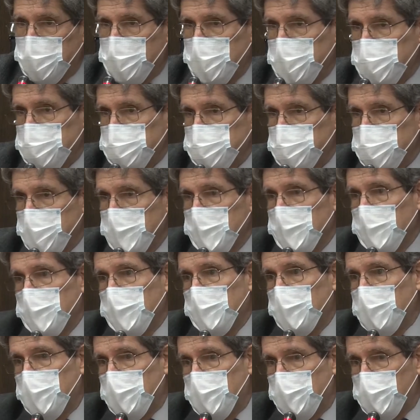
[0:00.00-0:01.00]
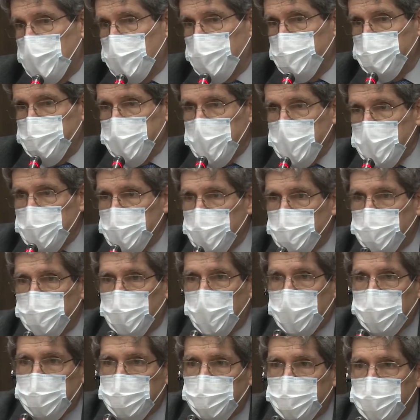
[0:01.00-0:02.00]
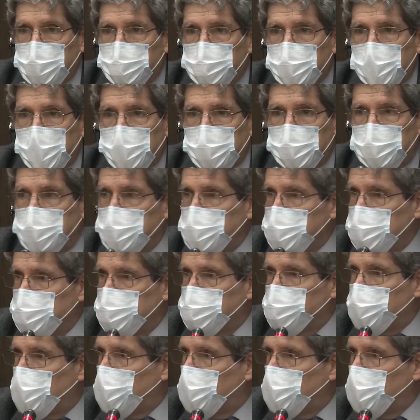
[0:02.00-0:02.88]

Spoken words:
as the director of EBRD